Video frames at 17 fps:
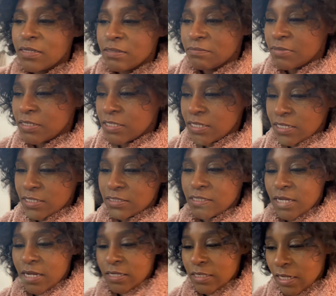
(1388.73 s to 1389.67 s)
But yes,
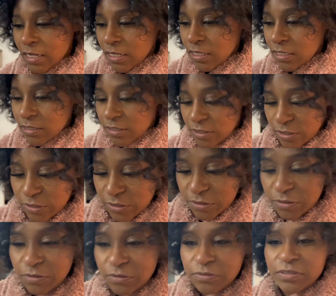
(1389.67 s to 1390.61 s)
y'all, that
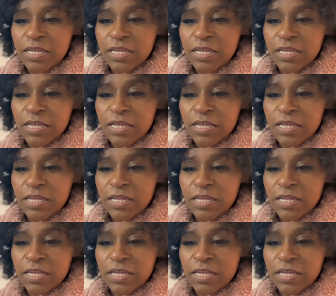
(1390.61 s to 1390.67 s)
includes